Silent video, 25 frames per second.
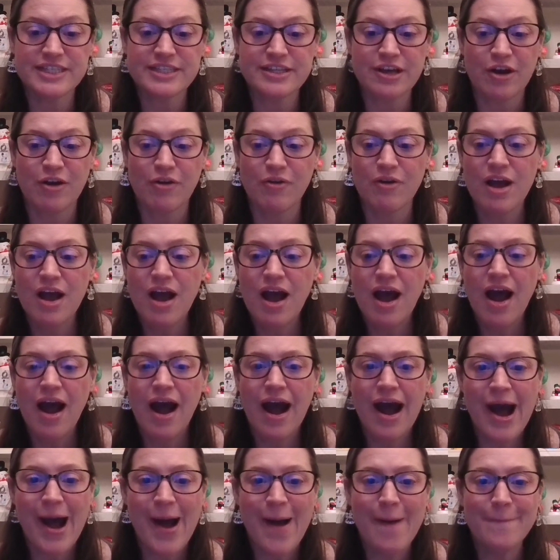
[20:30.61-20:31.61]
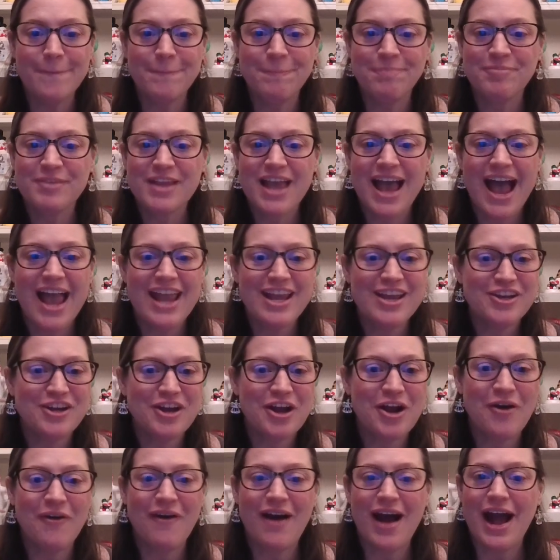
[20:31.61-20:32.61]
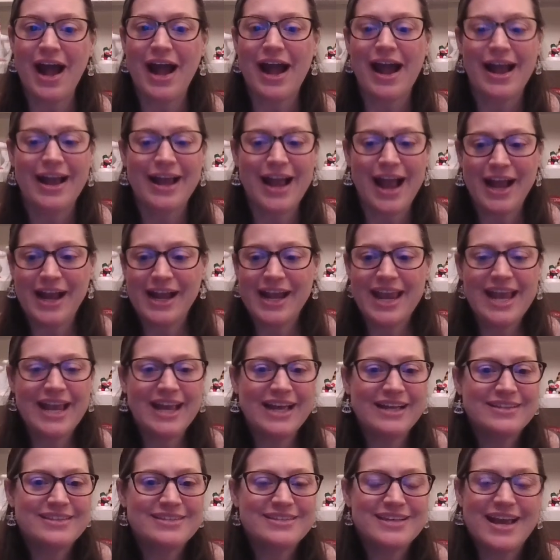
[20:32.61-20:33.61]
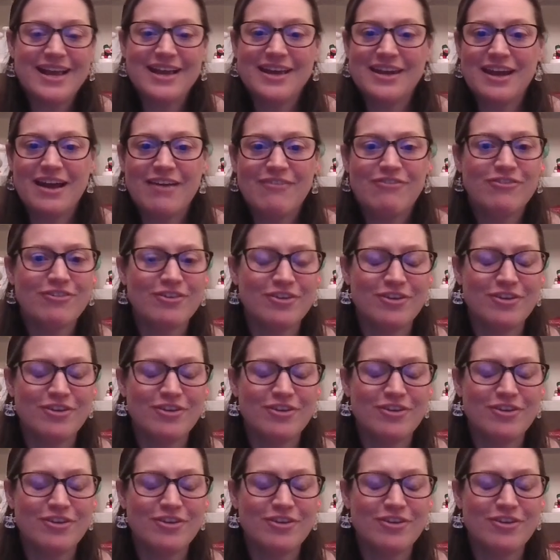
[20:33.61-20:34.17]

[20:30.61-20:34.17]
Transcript: So, I can't say enough